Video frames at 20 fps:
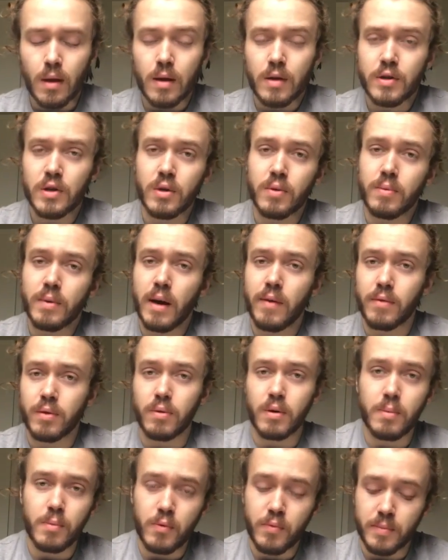So we have a
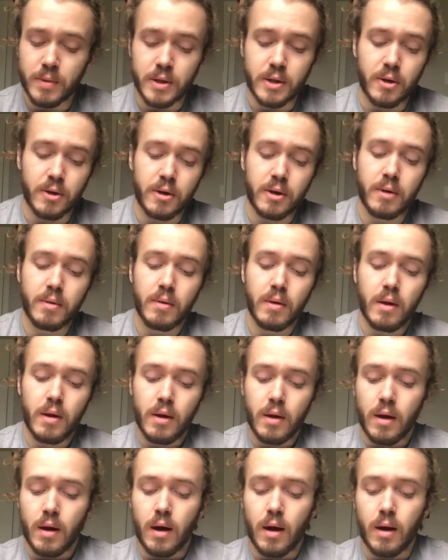3 movement circuit.
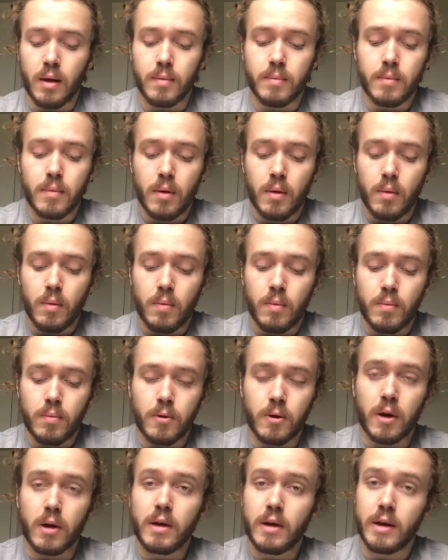
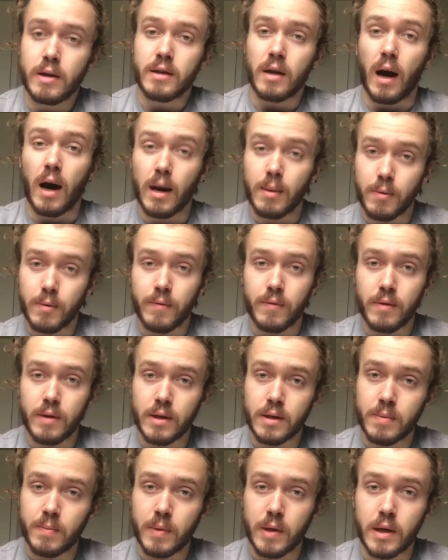You're gonna need a timer for
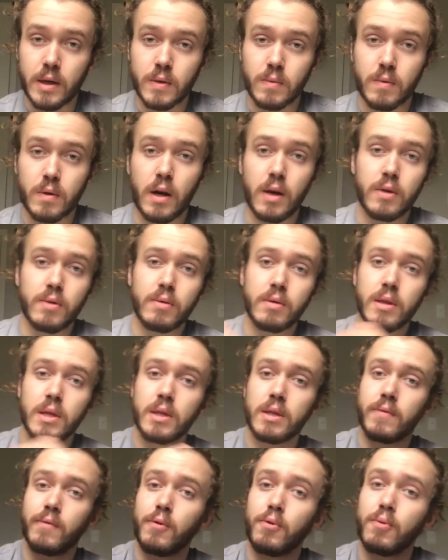this because we're not doing
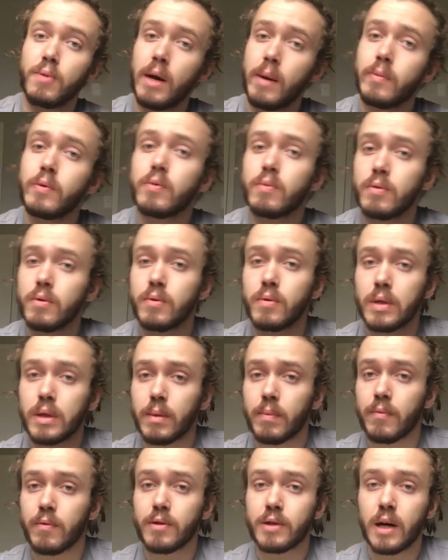these for reps, we're doing
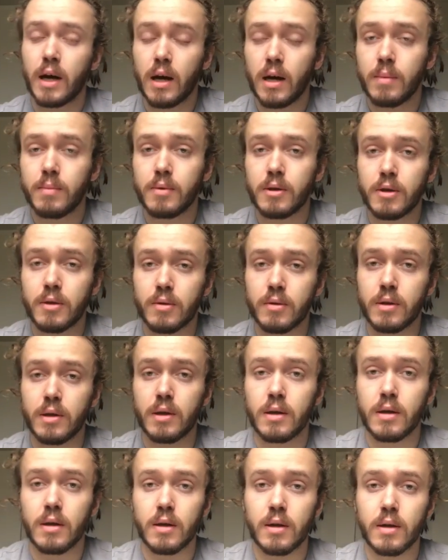them for time. So you'll
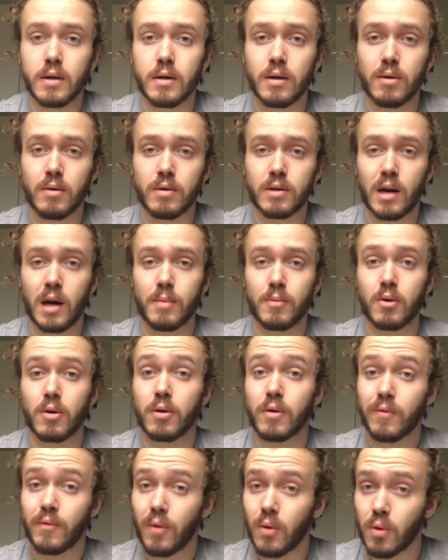need a timer
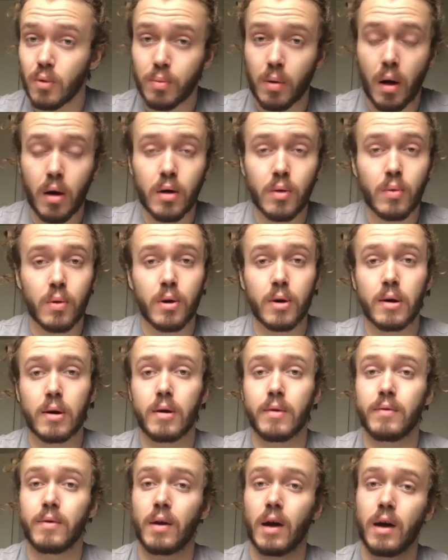on your phone will probably
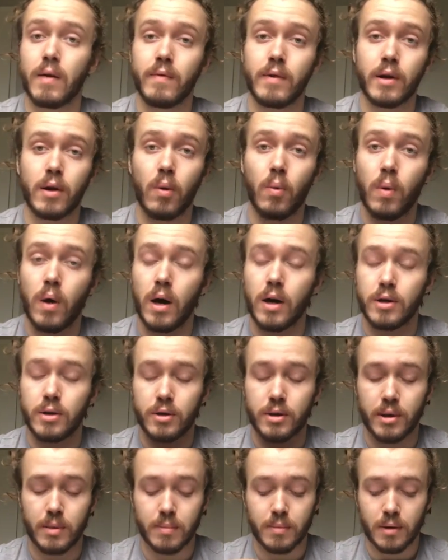work, or if you have like a
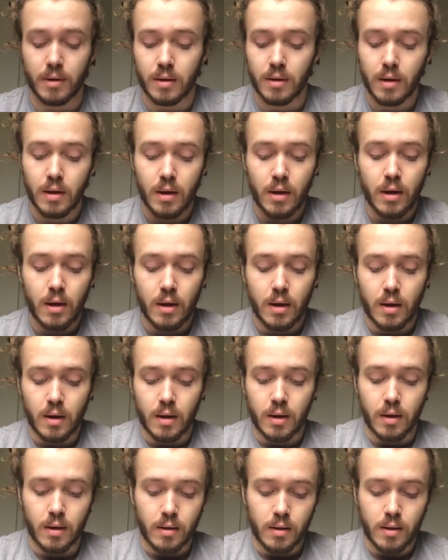watch or something,
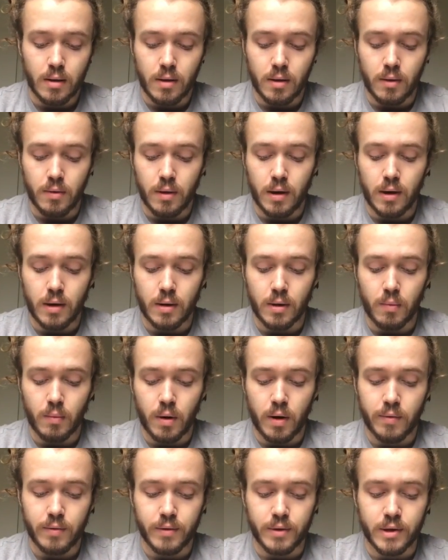anything,
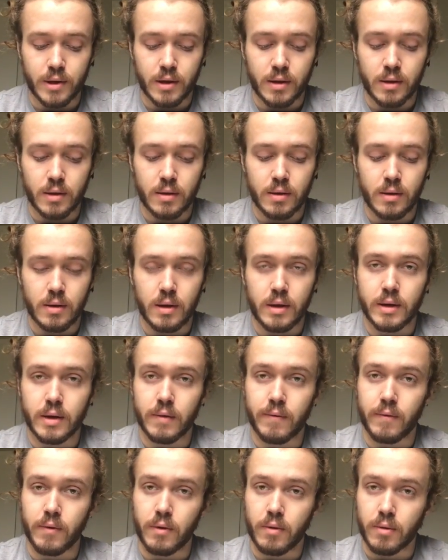whatever is
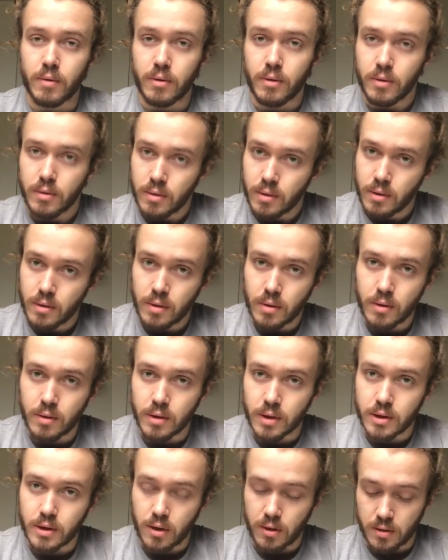easy for you to
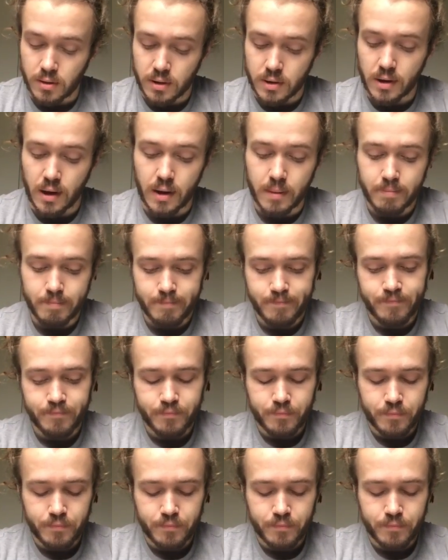click start and stop.